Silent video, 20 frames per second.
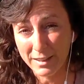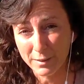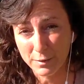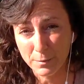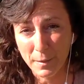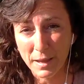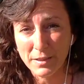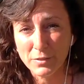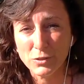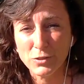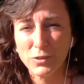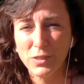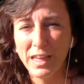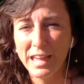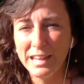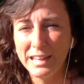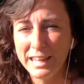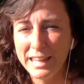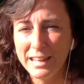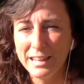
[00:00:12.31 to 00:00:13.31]
space do they
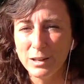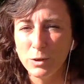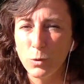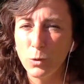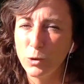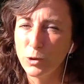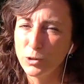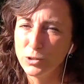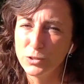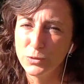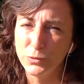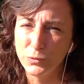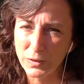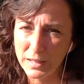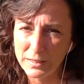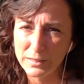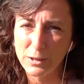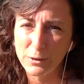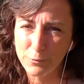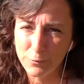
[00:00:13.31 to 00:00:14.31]
need in order to
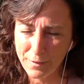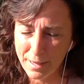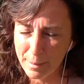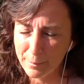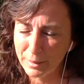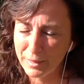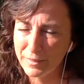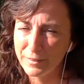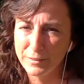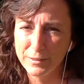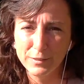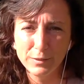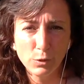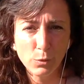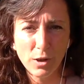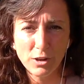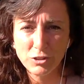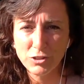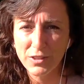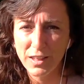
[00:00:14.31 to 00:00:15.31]
feed their family. This is a
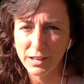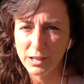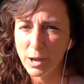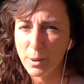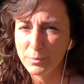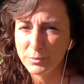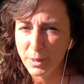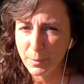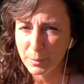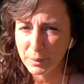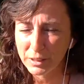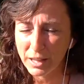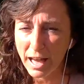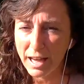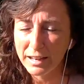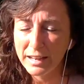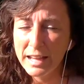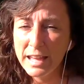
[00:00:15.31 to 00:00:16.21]
question that comes up a lot.